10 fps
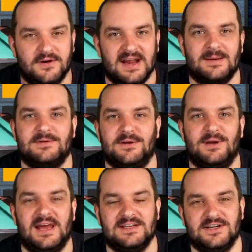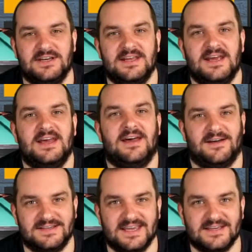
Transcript: you're an absolute legend. I'll see you